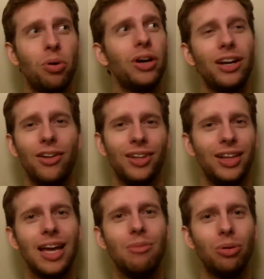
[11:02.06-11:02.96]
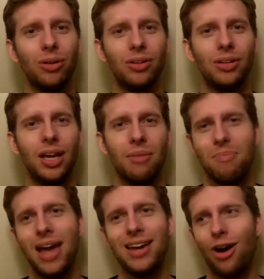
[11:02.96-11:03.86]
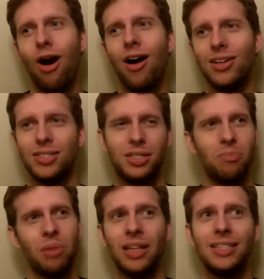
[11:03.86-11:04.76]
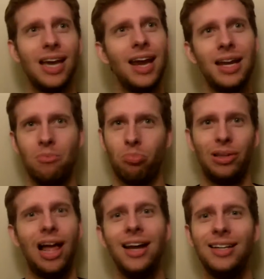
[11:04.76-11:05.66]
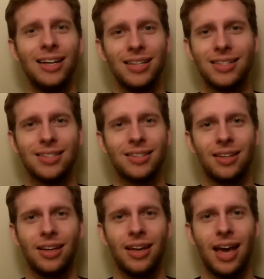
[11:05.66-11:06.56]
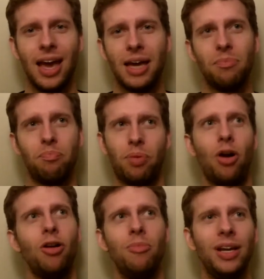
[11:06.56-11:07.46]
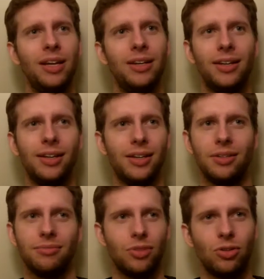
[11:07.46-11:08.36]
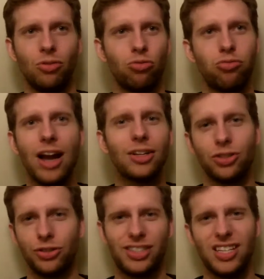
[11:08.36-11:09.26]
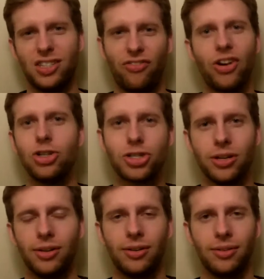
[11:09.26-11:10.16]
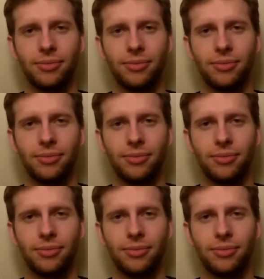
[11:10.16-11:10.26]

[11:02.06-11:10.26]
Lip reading: put it on the label. May cause debilitating blindness and permanent rectal dysfunction.